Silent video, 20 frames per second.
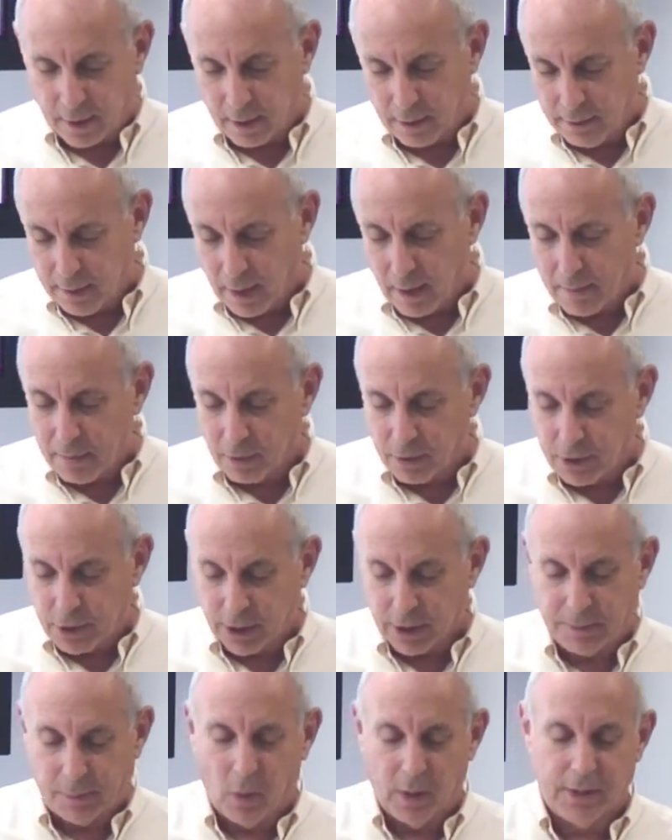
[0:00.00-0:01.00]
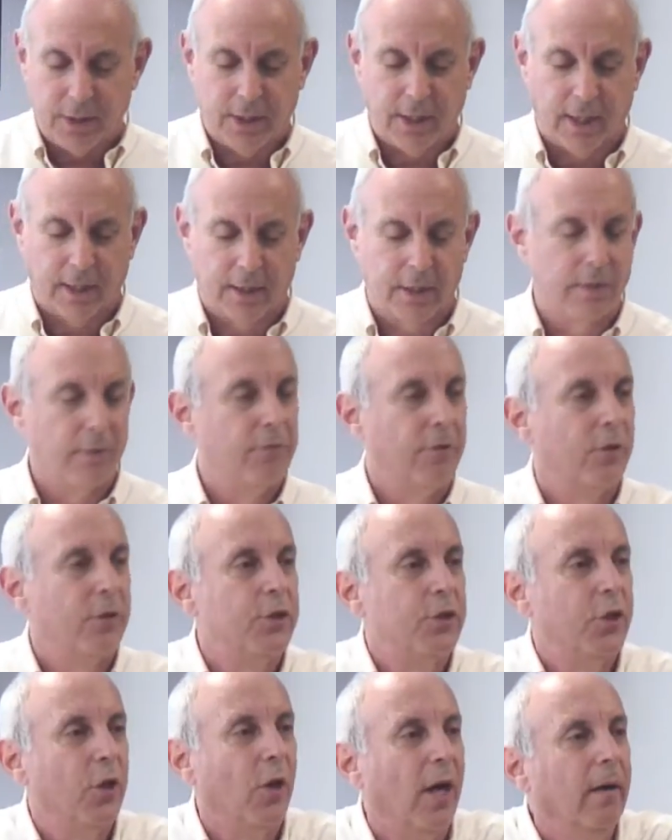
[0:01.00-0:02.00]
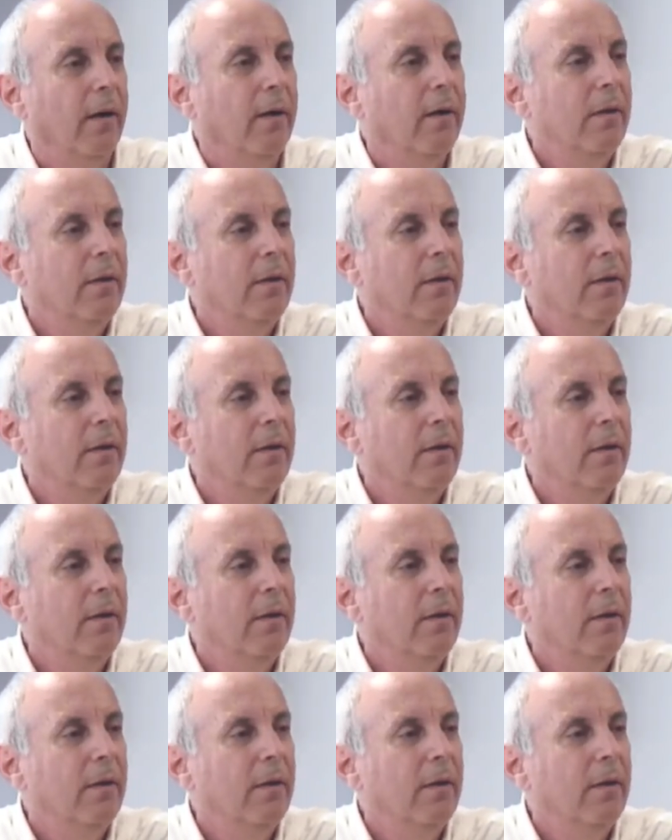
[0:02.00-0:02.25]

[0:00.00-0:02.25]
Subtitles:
the number 6.6, the first chart.